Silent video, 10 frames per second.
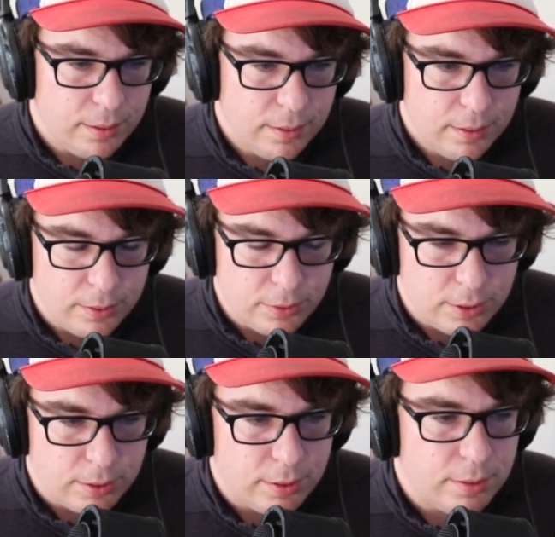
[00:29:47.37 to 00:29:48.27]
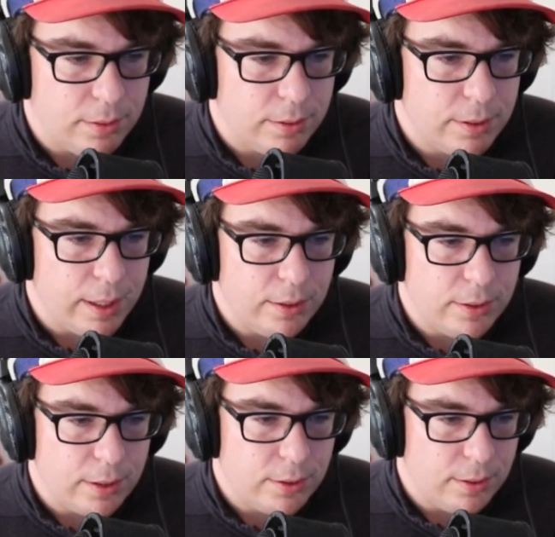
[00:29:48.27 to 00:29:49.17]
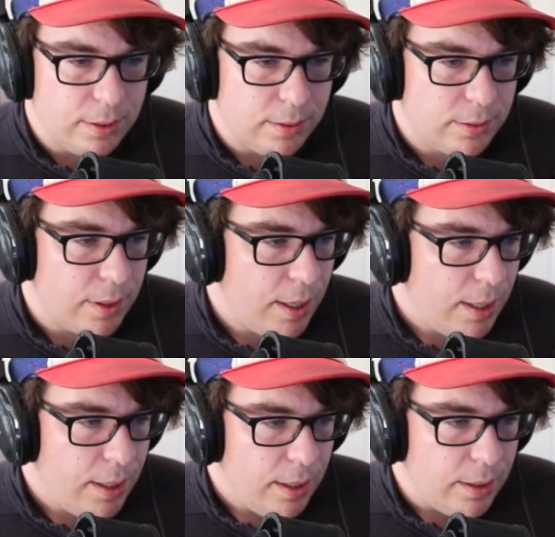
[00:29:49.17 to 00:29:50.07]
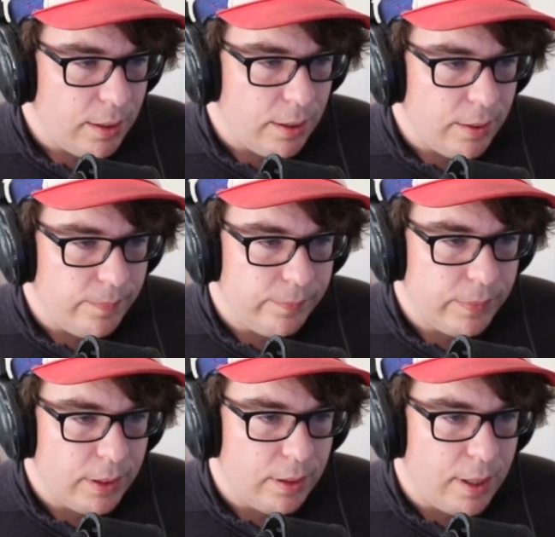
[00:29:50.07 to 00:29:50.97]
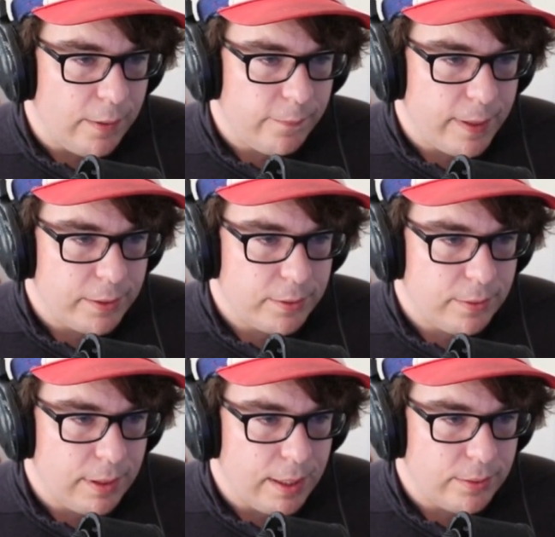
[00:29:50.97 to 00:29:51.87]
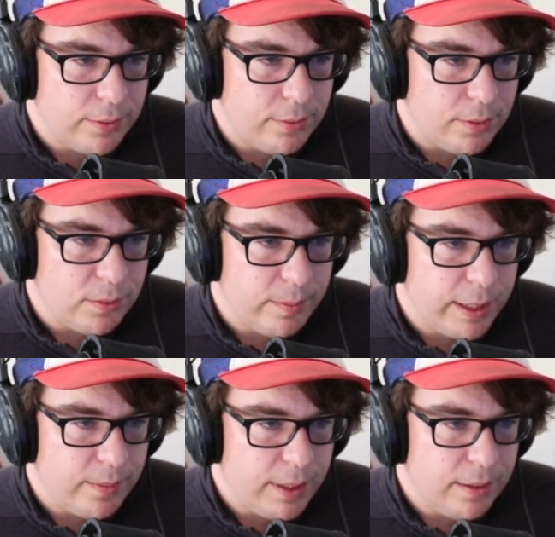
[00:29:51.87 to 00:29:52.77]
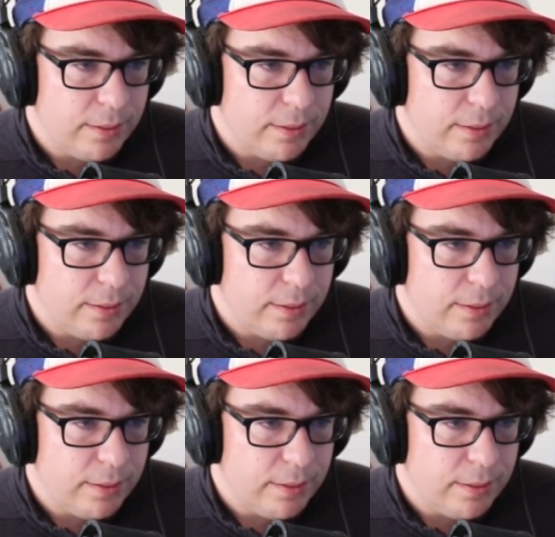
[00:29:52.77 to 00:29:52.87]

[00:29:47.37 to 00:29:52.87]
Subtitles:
There's just this little slide section that's a lot faster as normal Mega Man.